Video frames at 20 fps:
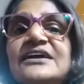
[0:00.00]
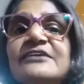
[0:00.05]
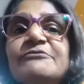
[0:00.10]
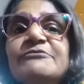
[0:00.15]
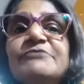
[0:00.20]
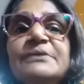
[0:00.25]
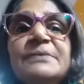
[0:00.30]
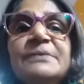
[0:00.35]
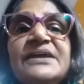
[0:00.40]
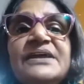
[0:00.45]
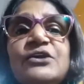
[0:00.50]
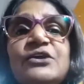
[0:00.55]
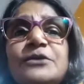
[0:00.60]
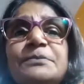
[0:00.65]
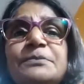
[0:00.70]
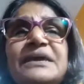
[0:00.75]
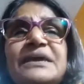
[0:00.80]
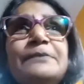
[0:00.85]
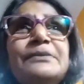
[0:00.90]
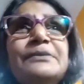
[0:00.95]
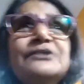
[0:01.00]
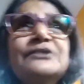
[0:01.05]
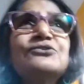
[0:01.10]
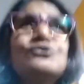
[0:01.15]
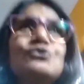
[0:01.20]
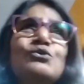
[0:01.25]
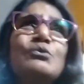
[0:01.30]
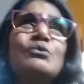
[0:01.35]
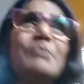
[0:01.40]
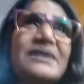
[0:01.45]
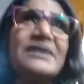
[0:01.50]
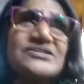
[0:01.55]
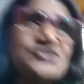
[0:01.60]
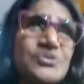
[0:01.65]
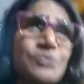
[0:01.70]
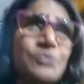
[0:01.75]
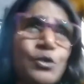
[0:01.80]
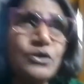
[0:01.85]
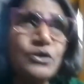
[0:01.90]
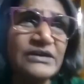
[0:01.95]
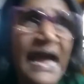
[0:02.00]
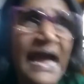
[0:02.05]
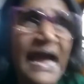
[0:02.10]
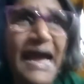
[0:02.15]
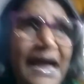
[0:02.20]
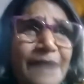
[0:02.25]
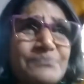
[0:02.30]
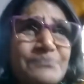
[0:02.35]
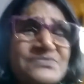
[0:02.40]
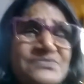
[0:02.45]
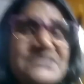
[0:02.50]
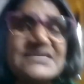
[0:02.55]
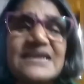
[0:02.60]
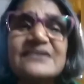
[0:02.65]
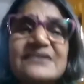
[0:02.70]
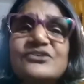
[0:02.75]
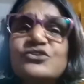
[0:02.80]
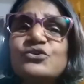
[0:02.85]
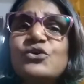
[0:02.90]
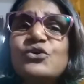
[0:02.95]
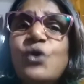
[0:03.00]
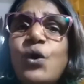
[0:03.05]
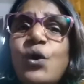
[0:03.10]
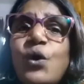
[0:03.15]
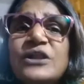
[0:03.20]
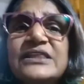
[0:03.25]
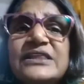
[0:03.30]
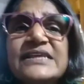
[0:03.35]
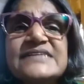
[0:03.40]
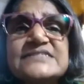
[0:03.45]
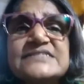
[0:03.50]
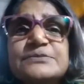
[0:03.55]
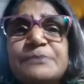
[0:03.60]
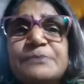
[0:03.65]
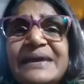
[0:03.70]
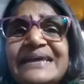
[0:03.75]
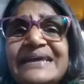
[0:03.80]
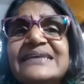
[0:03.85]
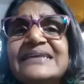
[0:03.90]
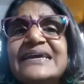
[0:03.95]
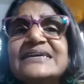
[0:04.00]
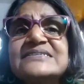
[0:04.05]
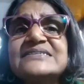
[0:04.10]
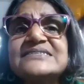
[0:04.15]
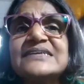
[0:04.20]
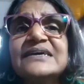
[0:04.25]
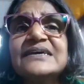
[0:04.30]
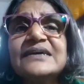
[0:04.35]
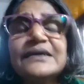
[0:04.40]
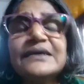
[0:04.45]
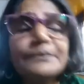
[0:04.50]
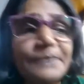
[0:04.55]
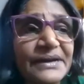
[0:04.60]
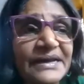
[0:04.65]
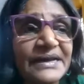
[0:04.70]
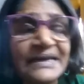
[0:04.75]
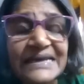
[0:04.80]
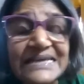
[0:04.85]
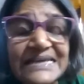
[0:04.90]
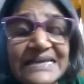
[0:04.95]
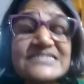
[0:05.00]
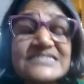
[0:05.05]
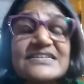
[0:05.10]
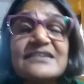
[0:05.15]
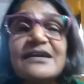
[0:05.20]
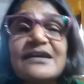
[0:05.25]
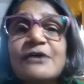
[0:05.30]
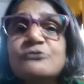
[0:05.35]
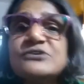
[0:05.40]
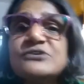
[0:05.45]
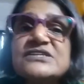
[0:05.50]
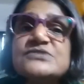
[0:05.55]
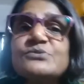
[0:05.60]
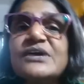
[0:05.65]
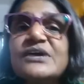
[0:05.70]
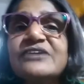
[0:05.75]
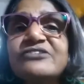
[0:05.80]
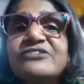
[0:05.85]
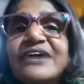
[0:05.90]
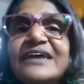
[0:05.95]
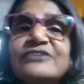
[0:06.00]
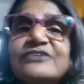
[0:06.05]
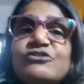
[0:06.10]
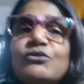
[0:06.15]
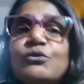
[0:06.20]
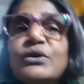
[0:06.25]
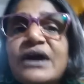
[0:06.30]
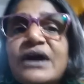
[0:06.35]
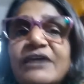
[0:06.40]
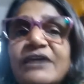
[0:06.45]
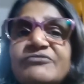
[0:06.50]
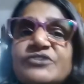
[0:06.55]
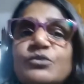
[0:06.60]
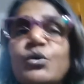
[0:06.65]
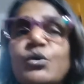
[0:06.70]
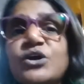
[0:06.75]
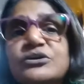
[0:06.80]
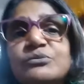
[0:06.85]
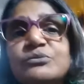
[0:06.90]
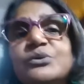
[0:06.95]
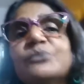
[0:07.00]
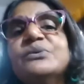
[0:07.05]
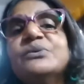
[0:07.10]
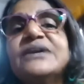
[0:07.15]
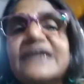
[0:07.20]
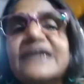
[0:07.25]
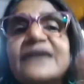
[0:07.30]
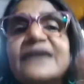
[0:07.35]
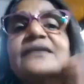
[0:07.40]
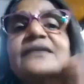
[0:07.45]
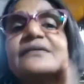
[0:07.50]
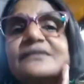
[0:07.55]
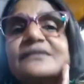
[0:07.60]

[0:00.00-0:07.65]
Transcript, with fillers: We may not be able to do much about dams and, you know, all these big things, but at least around us, we are trying to look after whatever we can.